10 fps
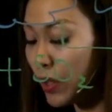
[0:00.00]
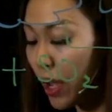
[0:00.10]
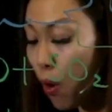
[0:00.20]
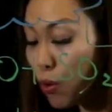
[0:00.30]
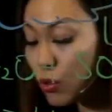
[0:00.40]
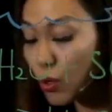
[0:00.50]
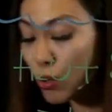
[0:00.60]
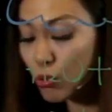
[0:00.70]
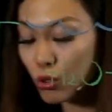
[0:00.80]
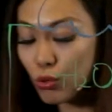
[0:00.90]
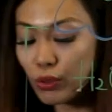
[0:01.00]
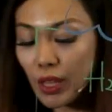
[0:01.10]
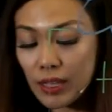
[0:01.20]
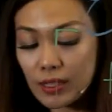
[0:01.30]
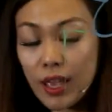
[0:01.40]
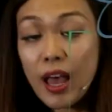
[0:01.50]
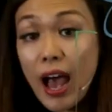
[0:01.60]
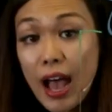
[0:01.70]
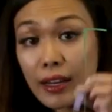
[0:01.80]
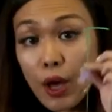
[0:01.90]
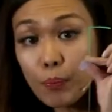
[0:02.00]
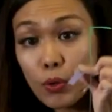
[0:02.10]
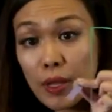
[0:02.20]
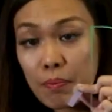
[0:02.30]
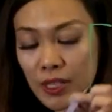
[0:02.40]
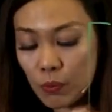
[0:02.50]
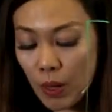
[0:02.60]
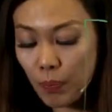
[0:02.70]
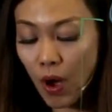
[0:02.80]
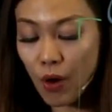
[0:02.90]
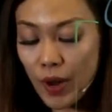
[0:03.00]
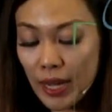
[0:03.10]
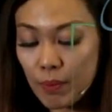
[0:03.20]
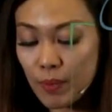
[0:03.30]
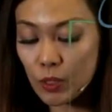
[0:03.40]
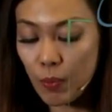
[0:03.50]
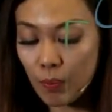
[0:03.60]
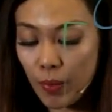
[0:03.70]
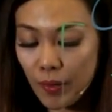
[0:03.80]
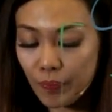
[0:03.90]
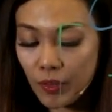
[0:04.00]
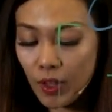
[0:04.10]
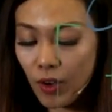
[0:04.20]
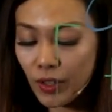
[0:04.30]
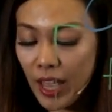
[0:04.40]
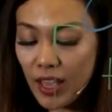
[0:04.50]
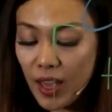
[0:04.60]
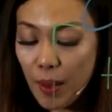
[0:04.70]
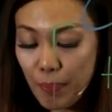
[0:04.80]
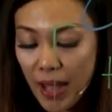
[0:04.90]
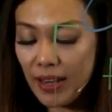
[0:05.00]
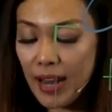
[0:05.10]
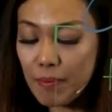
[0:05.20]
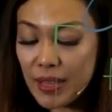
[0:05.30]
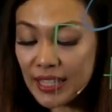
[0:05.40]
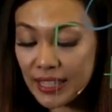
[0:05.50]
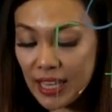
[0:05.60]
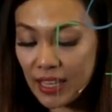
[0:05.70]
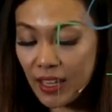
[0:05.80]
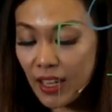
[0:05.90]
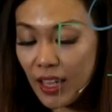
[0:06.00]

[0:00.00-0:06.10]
you can also use two things, either a blue litmus paper or a red litmus paper, okay? But let me see.